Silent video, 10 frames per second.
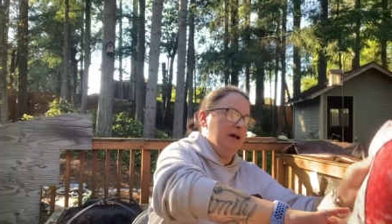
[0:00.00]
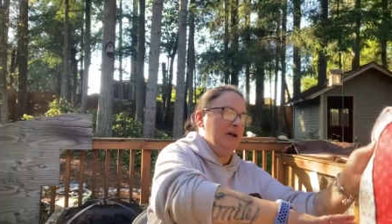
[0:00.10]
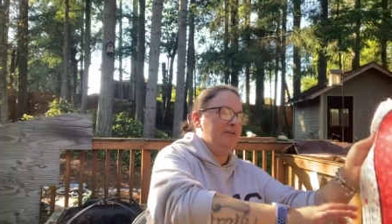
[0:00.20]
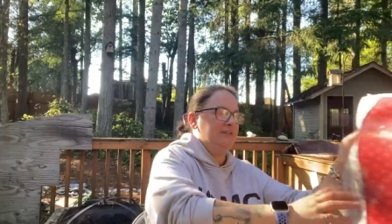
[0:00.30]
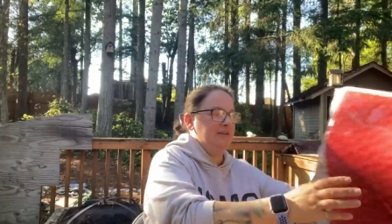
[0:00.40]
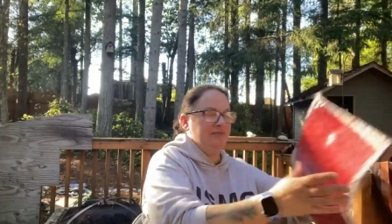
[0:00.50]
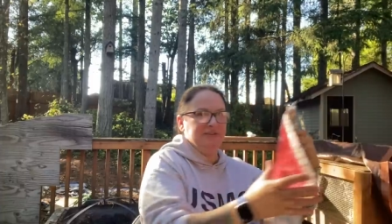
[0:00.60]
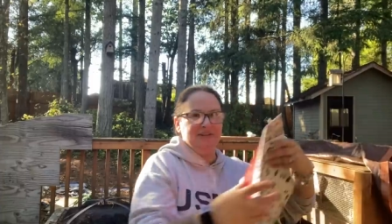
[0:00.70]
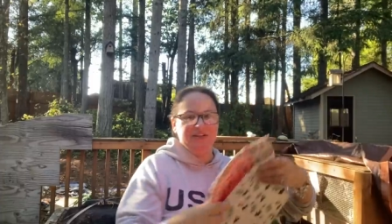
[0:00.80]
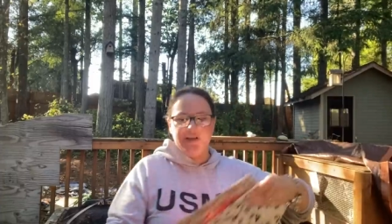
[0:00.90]
I received
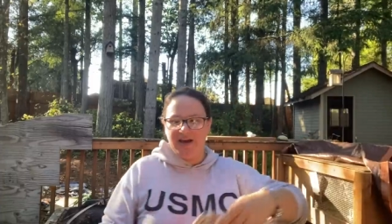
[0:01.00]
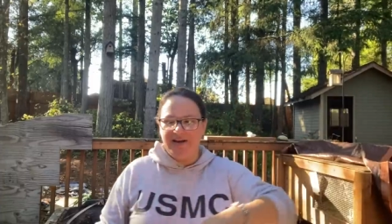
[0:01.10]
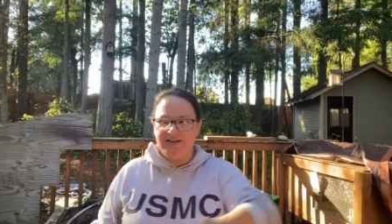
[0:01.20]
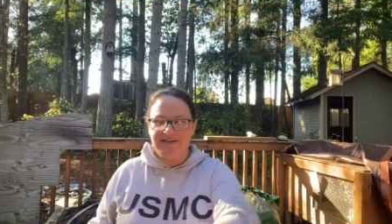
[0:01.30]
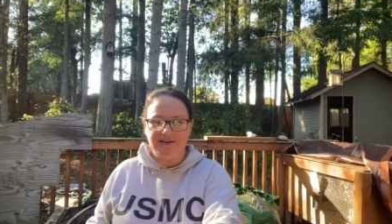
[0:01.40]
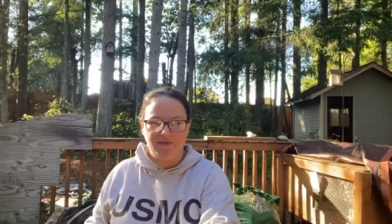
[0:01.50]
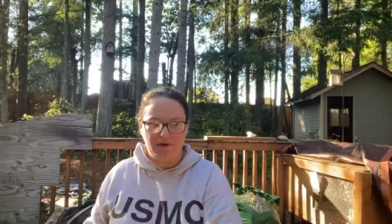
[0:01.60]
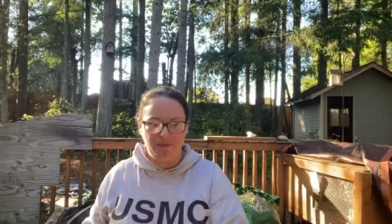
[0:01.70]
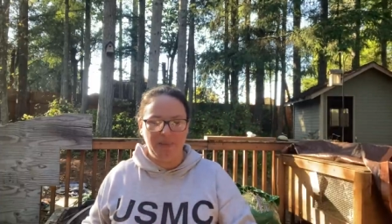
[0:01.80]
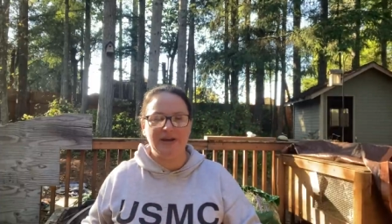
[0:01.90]
Stitchy Kindness
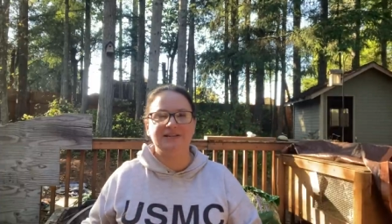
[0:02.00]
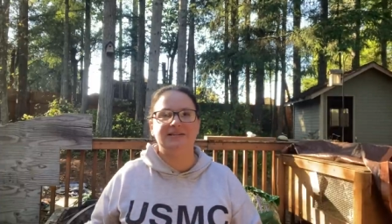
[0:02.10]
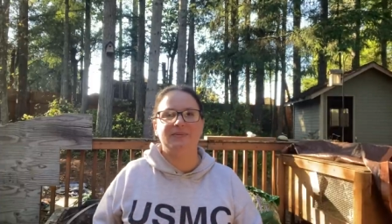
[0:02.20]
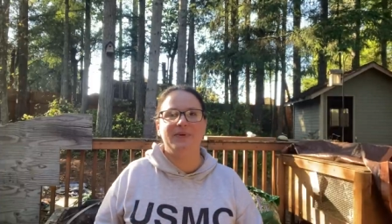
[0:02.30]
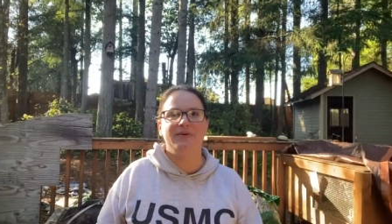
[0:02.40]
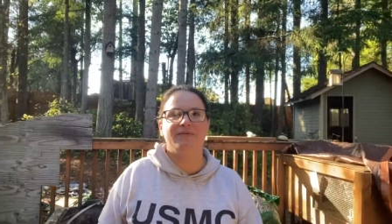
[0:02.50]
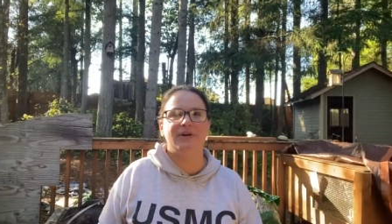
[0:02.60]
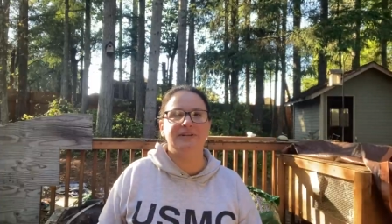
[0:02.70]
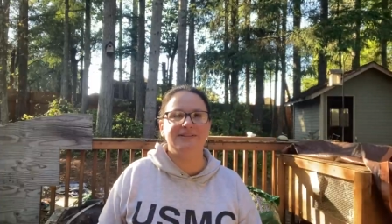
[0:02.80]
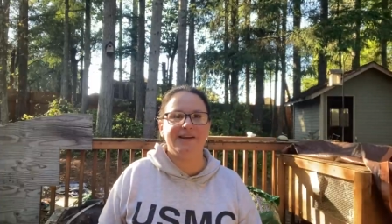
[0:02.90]
from my sweet
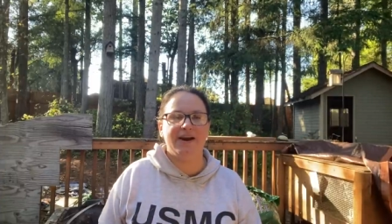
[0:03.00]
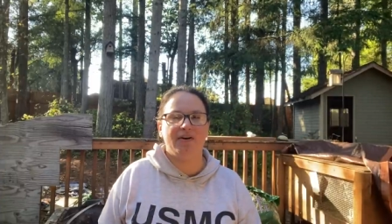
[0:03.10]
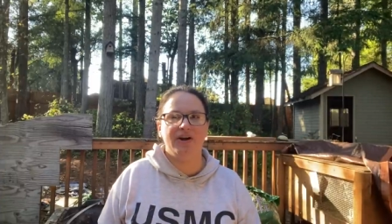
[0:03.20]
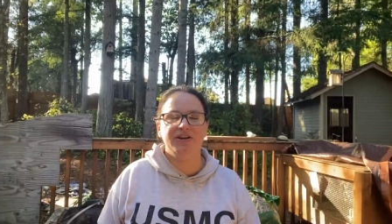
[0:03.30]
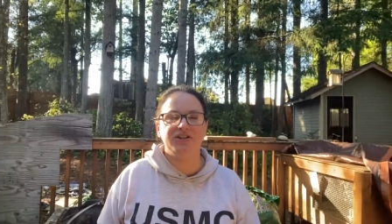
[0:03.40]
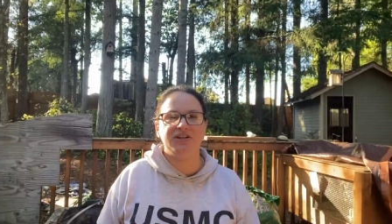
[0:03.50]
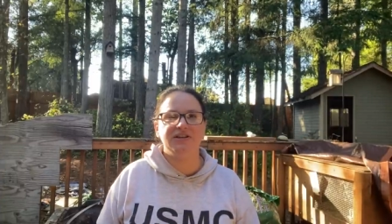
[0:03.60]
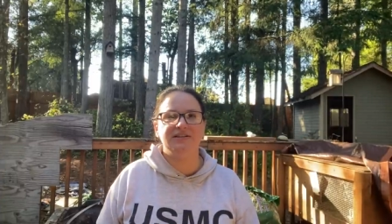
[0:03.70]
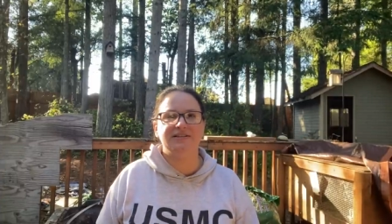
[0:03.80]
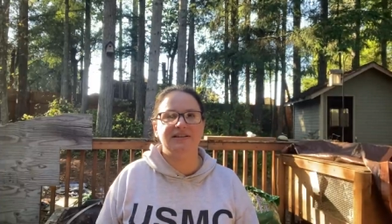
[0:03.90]
friend Tara. She
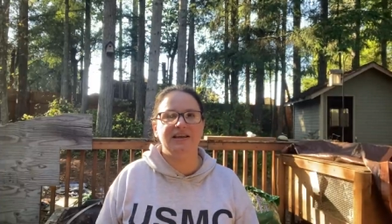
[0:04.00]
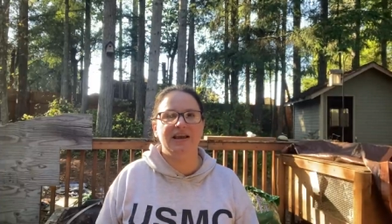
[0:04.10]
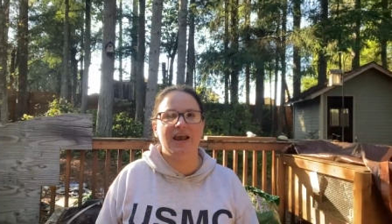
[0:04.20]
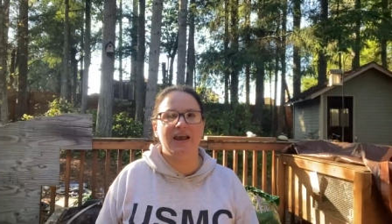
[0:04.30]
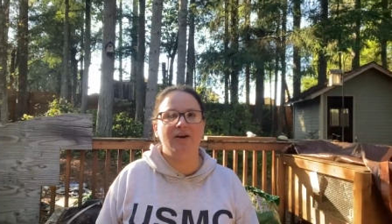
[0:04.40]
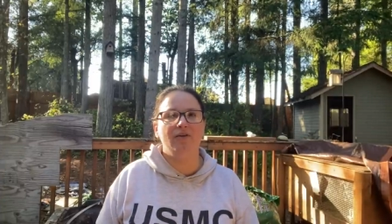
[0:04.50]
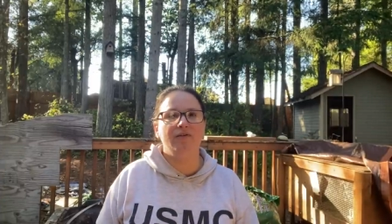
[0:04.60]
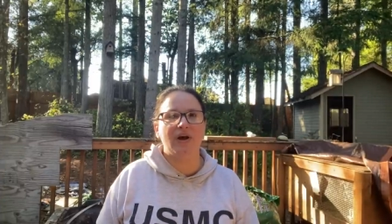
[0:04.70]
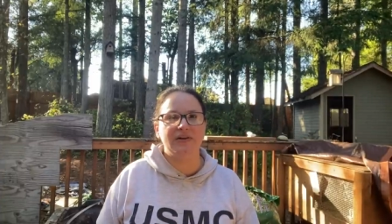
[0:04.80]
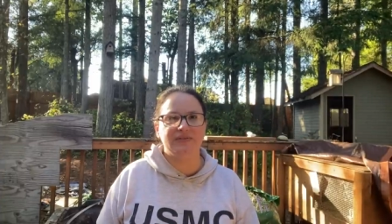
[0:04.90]
is the
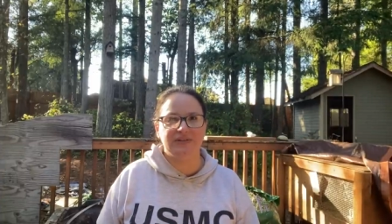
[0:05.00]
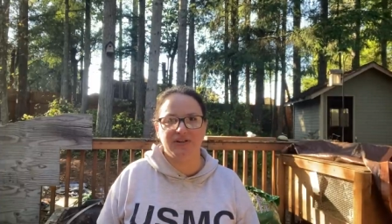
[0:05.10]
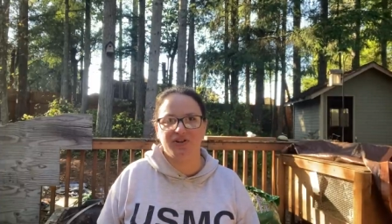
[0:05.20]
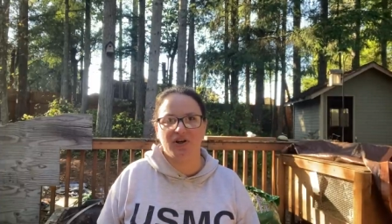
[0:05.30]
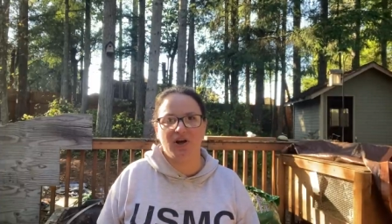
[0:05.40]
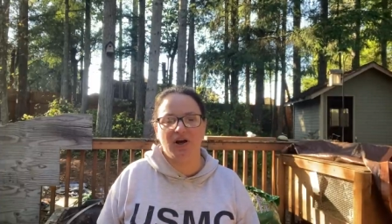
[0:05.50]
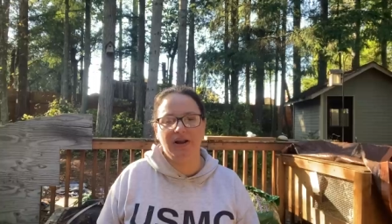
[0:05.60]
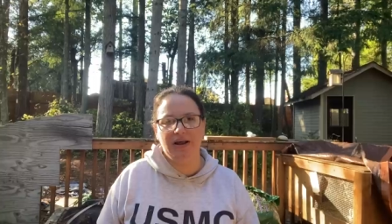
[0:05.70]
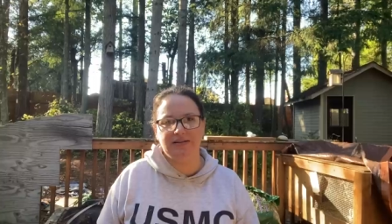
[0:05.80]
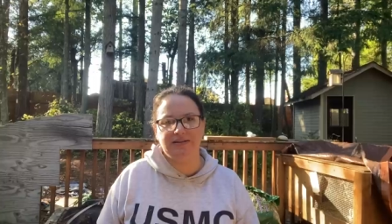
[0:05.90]
805 Stitcher on
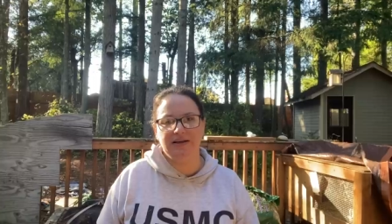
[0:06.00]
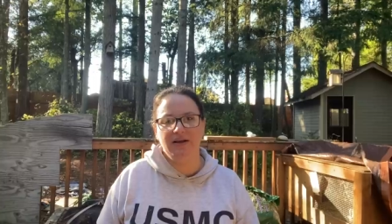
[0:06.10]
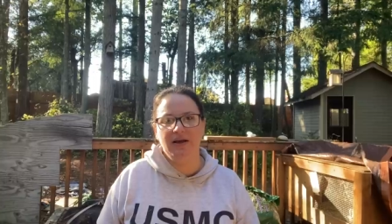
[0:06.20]
Etsy